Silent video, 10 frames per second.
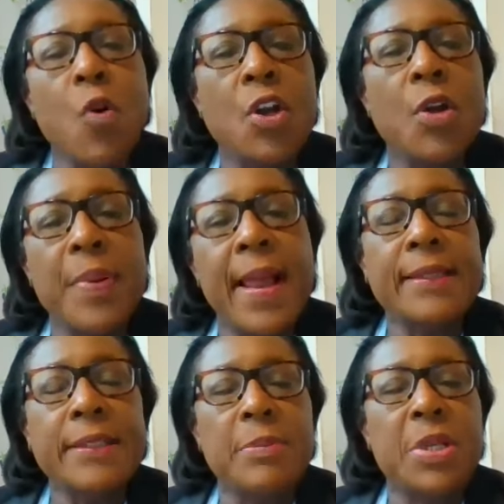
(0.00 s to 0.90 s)

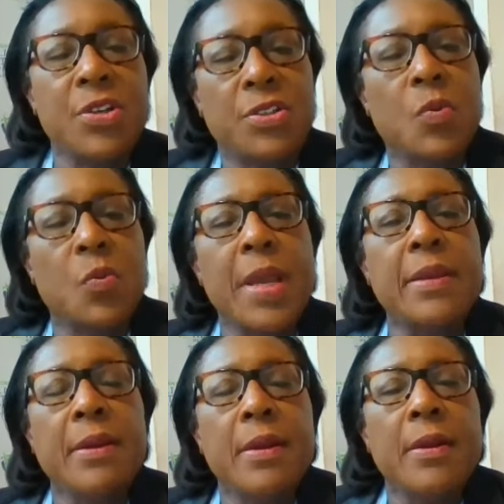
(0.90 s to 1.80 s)
capacity because the
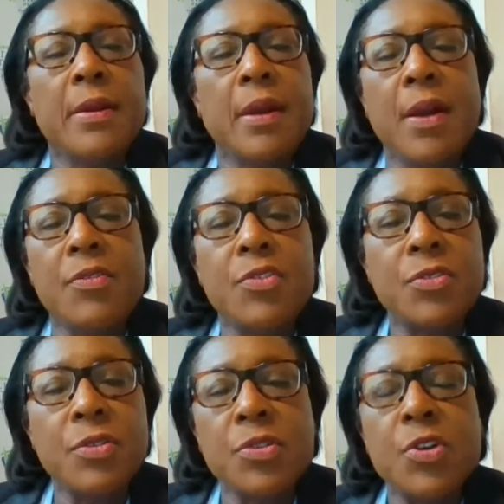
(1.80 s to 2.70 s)
rate of
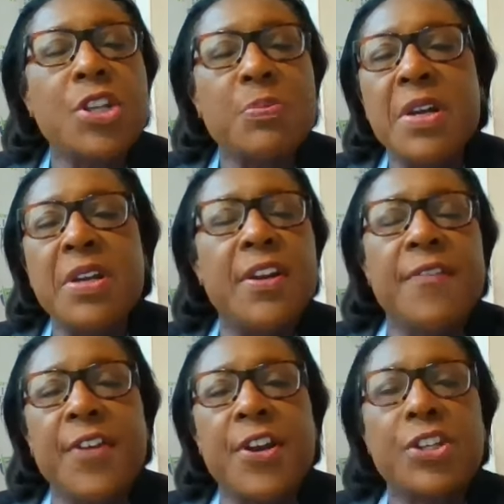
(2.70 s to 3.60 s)
transmitting
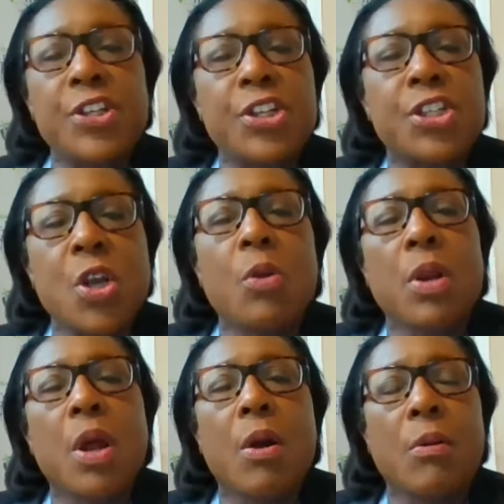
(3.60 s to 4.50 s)
infection is so
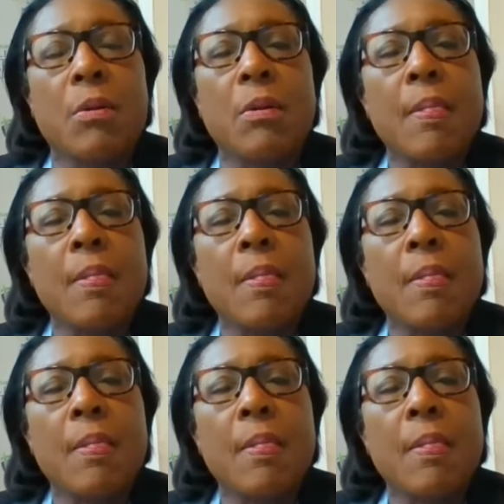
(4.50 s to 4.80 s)
low.